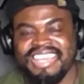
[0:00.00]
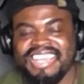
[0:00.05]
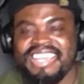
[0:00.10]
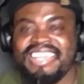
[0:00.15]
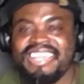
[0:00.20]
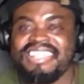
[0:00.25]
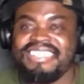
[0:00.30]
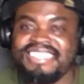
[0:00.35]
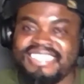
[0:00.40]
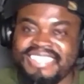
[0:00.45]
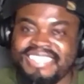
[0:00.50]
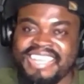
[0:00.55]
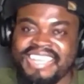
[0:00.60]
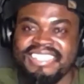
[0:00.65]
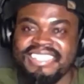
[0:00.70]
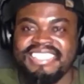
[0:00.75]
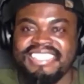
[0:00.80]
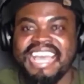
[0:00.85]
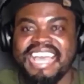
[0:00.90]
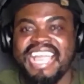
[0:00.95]
he
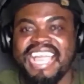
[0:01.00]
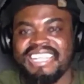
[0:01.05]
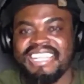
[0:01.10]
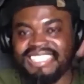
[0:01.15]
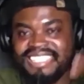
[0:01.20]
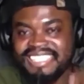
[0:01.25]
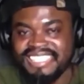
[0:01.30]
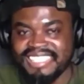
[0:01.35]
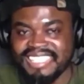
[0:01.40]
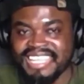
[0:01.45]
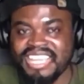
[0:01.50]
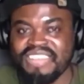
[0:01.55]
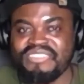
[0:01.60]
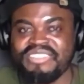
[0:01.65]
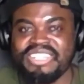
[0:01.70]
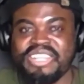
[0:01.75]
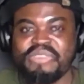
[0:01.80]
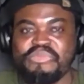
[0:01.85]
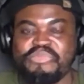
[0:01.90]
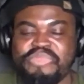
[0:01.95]
says i
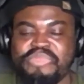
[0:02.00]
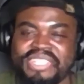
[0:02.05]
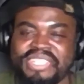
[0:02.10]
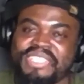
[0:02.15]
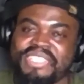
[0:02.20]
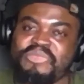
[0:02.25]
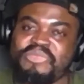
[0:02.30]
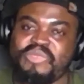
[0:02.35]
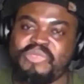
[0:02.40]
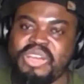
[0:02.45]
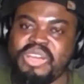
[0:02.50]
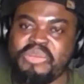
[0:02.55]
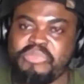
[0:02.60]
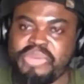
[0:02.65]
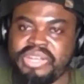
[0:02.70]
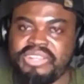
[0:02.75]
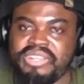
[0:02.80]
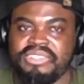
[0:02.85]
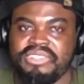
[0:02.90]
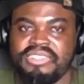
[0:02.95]
deserve the best
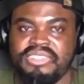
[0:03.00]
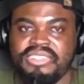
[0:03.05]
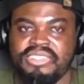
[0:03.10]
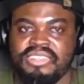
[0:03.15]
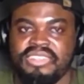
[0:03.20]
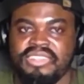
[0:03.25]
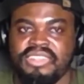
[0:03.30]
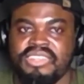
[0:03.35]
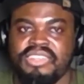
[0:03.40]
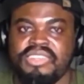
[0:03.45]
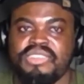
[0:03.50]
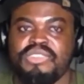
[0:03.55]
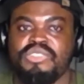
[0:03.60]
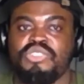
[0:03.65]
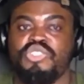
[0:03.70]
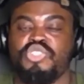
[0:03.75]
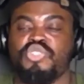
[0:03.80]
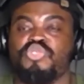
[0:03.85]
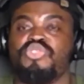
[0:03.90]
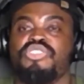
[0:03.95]
rapper
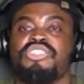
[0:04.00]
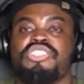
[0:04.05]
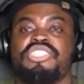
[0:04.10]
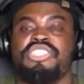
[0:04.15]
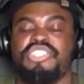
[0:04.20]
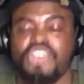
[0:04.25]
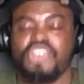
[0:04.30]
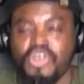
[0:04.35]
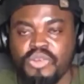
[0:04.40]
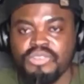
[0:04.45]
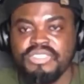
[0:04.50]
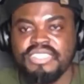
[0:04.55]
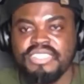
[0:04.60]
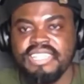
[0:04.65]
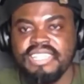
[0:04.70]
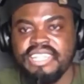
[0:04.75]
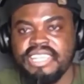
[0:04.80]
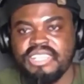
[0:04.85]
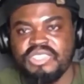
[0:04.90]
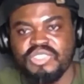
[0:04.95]
you don't
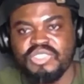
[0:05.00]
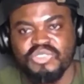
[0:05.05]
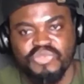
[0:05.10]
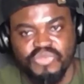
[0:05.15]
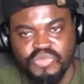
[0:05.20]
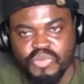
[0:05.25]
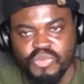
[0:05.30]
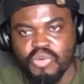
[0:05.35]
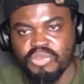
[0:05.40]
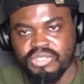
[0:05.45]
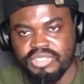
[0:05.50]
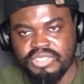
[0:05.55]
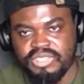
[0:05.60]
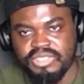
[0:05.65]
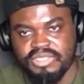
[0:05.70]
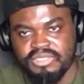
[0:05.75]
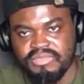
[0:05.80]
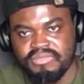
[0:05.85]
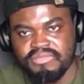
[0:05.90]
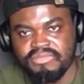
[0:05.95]
need to vote
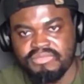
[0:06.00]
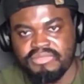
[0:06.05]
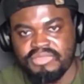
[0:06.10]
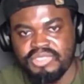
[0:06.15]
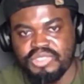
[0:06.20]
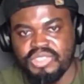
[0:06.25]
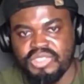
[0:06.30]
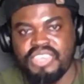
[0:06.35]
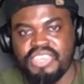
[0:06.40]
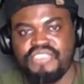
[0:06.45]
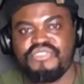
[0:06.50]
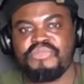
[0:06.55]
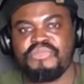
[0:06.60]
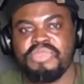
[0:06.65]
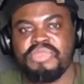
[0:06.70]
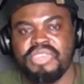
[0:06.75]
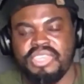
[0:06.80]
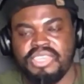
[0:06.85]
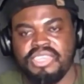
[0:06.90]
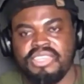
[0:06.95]
to give
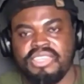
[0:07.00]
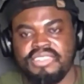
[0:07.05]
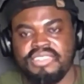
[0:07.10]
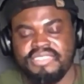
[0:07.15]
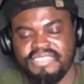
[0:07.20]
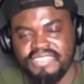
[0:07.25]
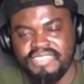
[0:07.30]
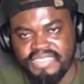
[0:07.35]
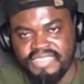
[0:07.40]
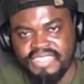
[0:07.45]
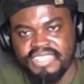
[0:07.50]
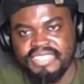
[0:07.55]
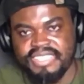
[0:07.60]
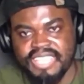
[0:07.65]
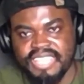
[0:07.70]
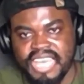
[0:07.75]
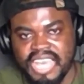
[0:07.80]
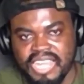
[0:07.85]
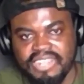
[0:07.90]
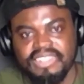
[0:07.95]
me this
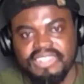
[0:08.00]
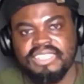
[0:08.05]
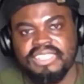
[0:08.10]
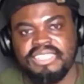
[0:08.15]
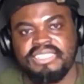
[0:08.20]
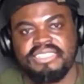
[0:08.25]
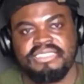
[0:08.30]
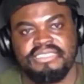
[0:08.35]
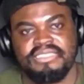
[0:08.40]
accolade,